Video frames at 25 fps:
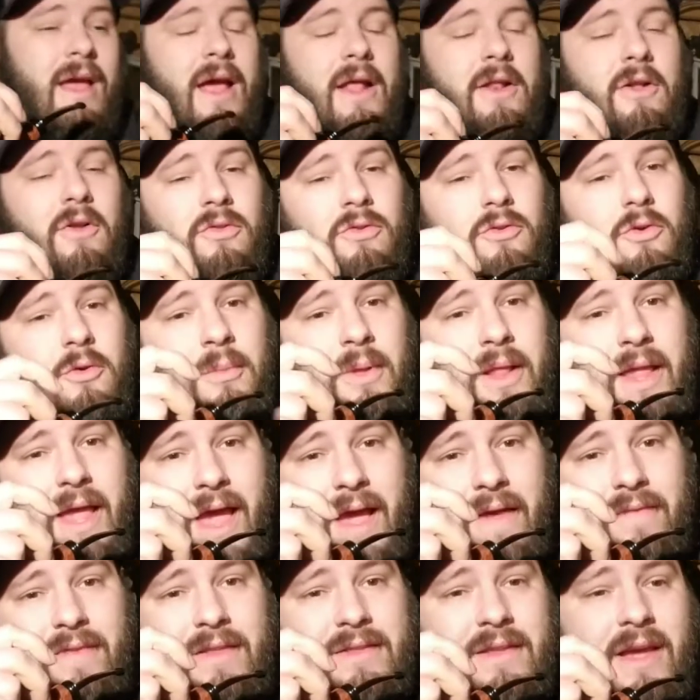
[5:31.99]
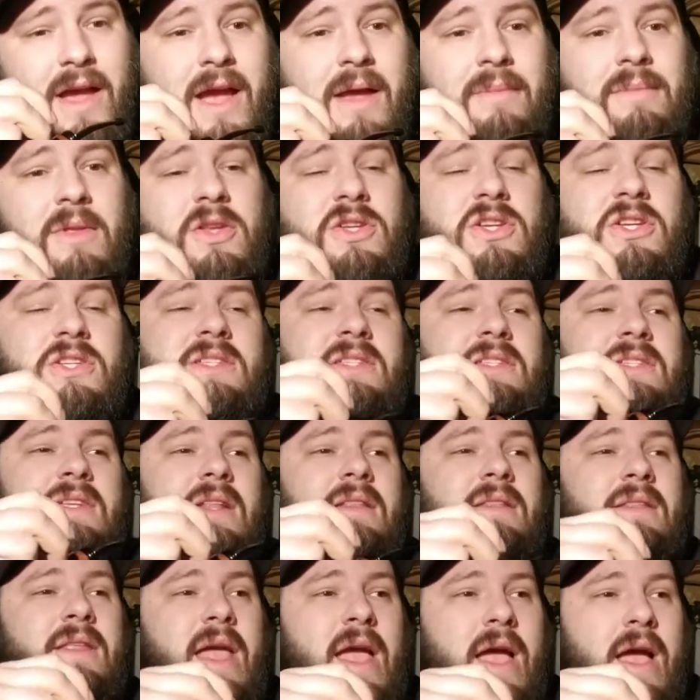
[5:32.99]
I don't normally have the time to just
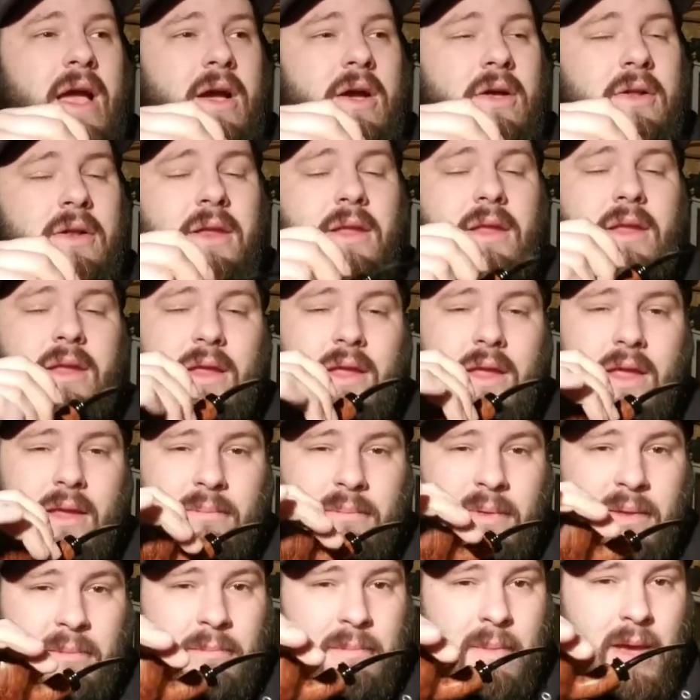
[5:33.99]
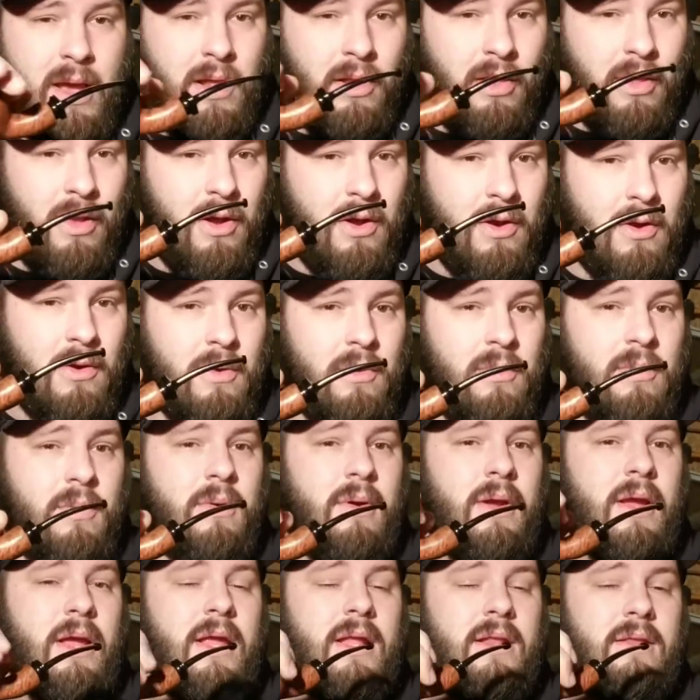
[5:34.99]
sit down and be
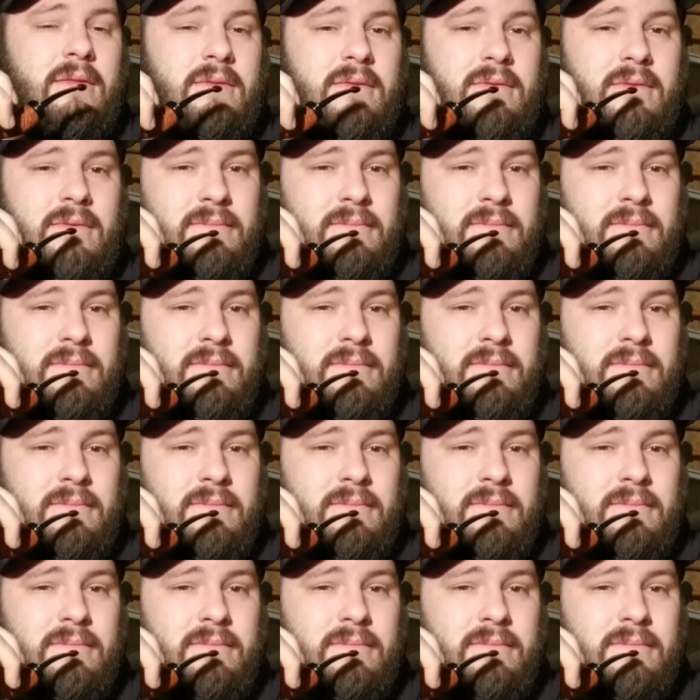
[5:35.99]
mellow and